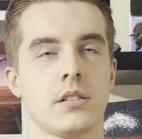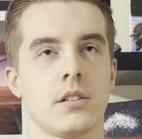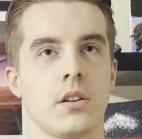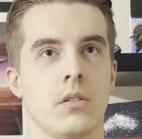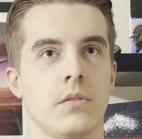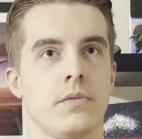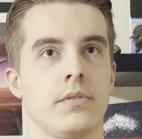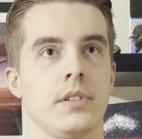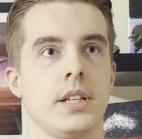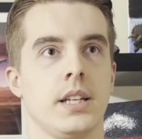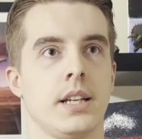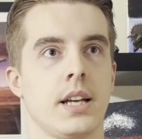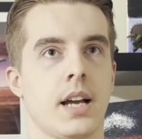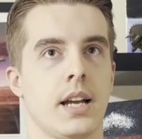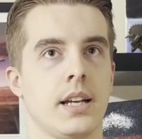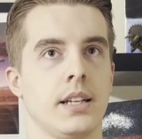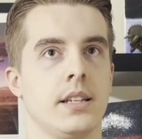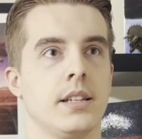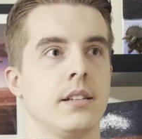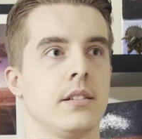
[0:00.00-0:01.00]
hopefully
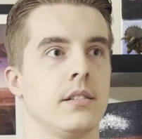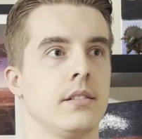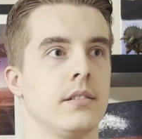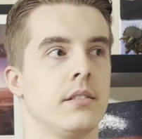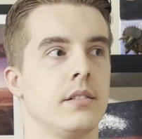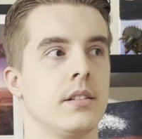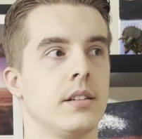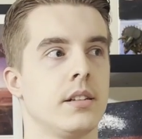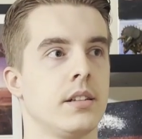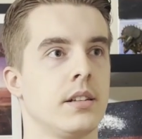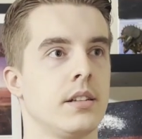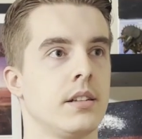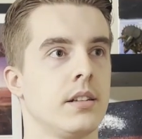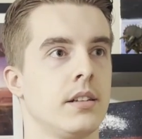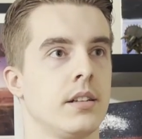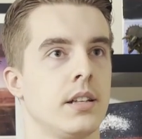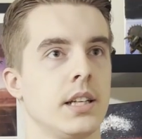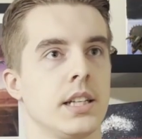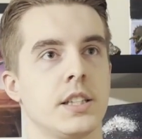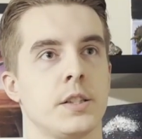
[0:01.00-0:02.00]
I can
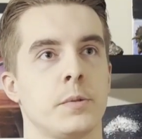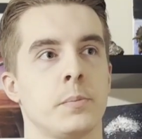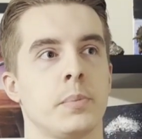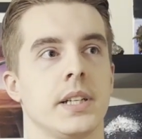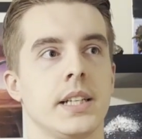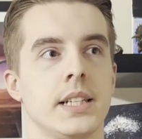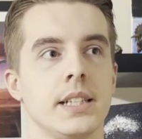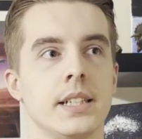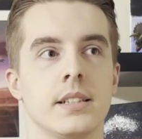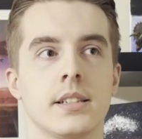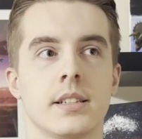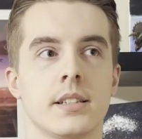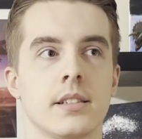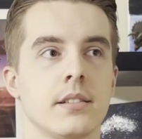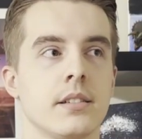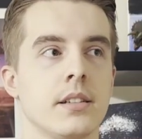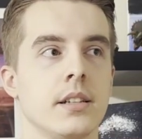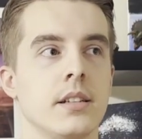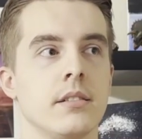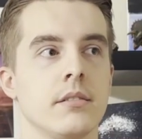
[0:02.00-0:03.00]
explain it
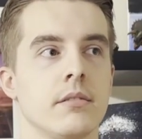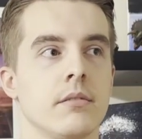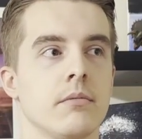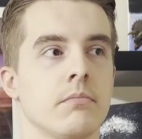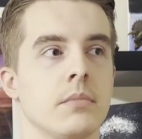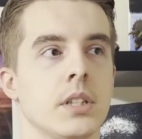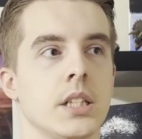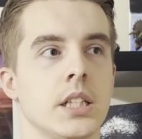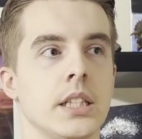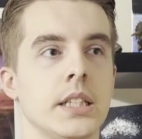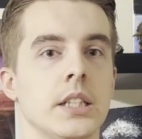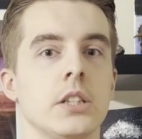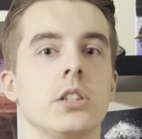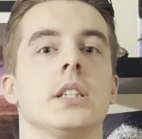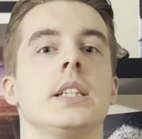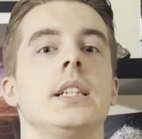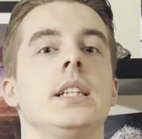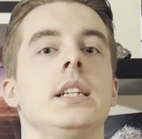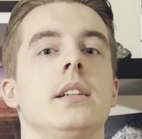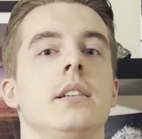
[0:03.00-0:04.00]

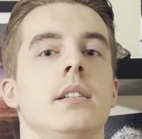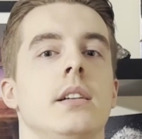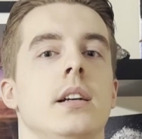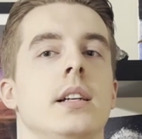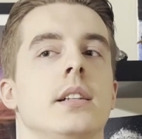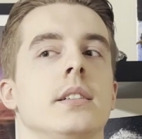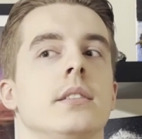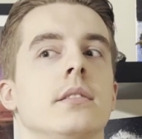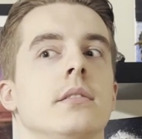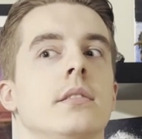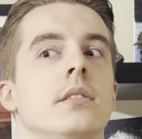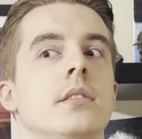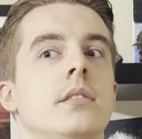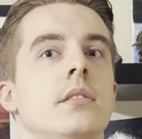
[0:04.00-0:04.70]
clearly and